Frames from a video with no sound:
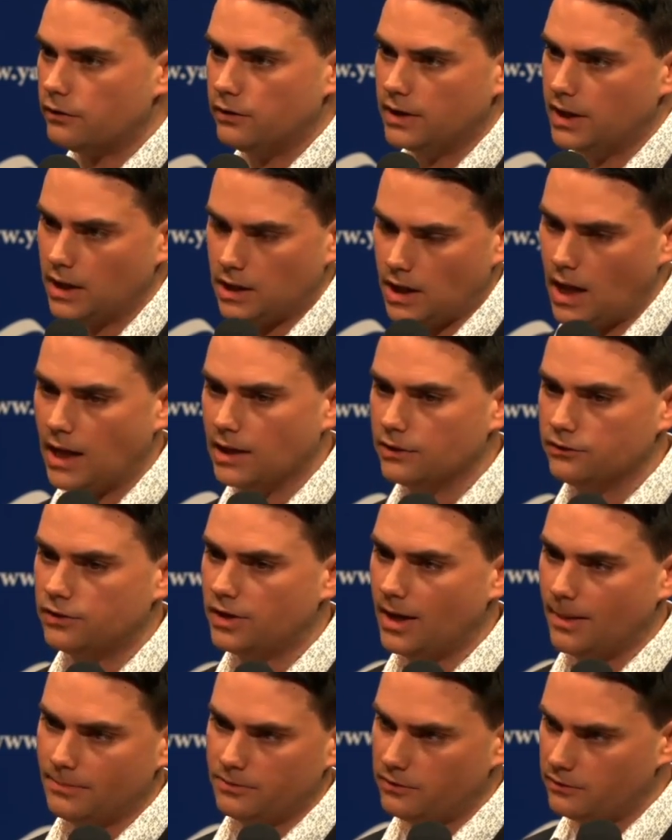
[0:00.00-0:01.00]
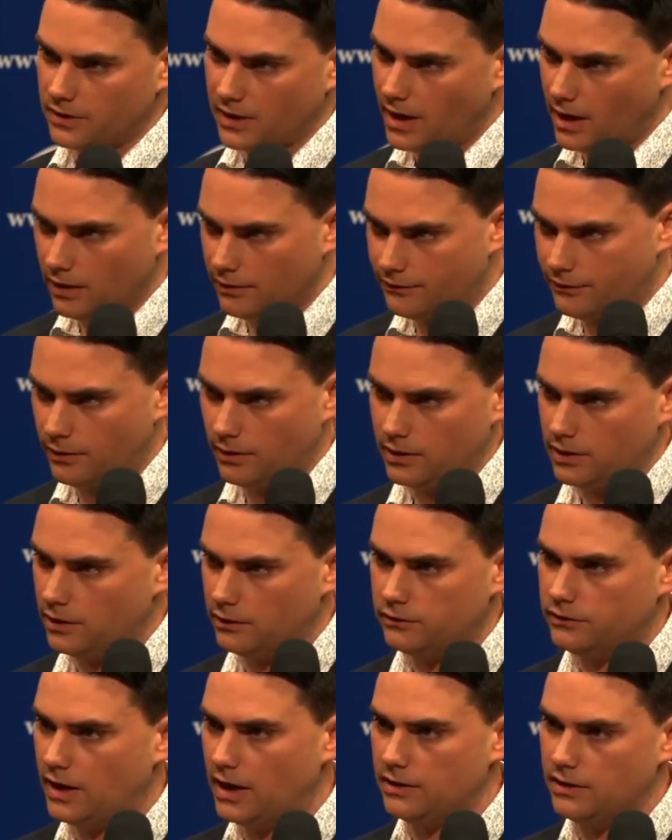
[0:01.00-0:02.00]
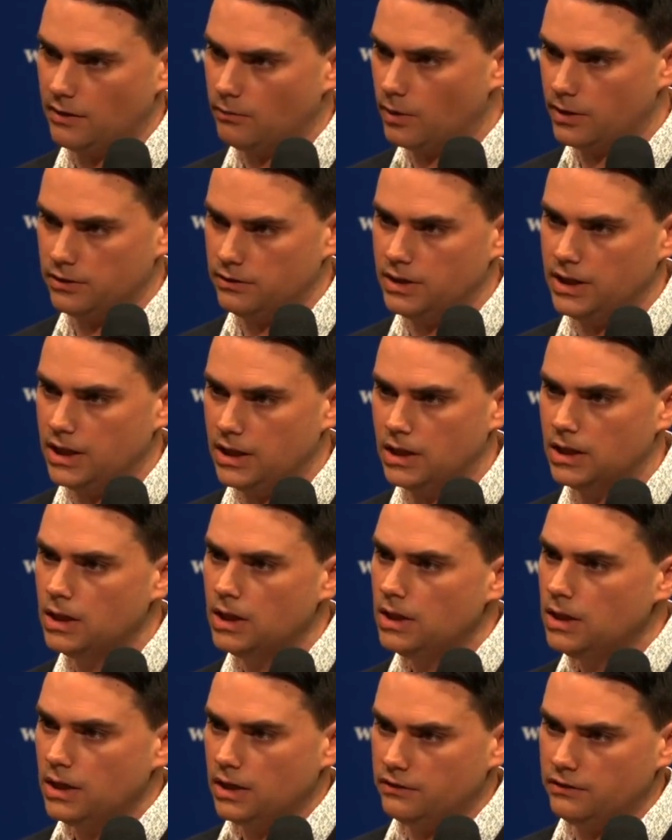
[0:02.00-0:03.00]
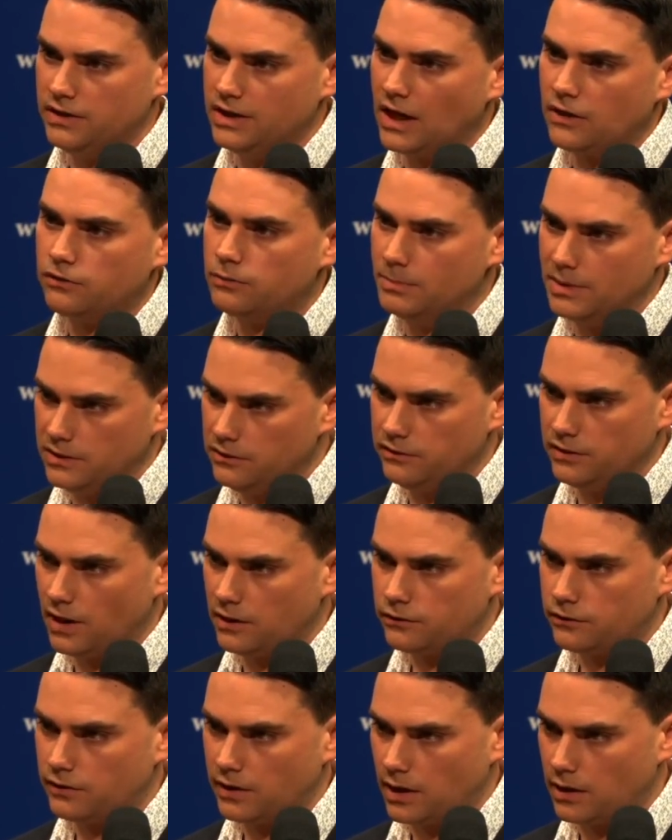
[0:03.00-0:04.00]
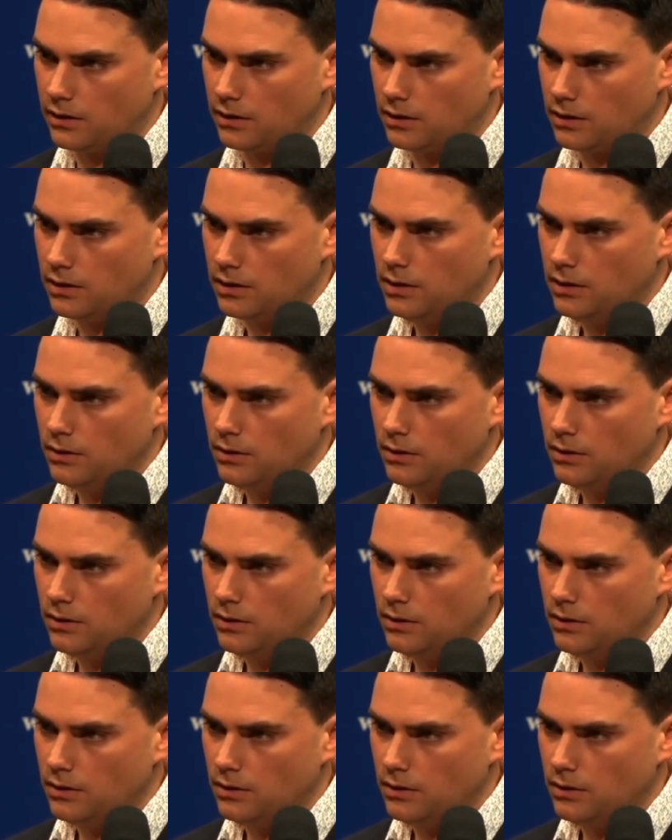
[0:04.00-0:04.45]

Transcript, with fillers: So you get college campuses in California saying that what you need is a yes means yes standard,